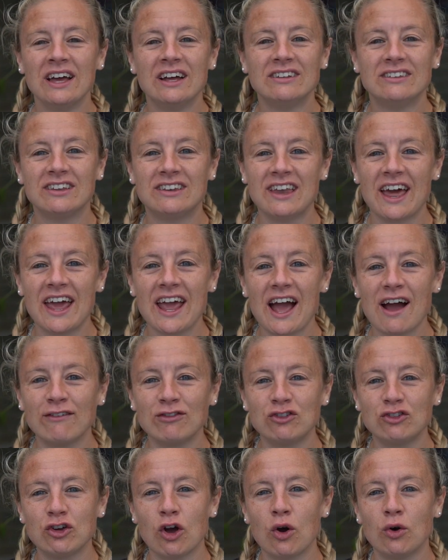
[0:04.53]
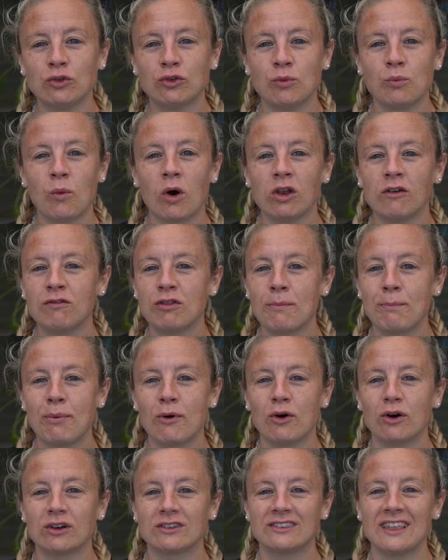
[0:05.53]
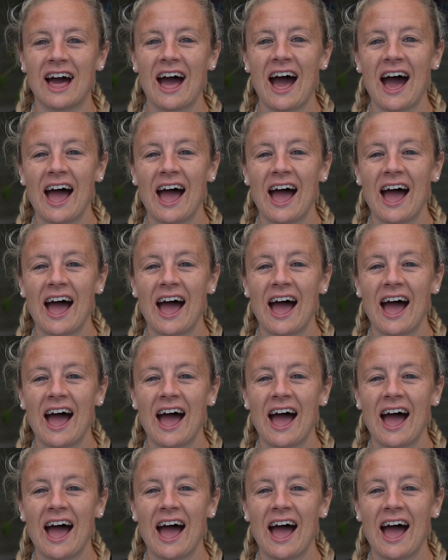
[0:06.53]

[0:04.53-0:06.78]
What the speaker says: Today I've chosen one of the books that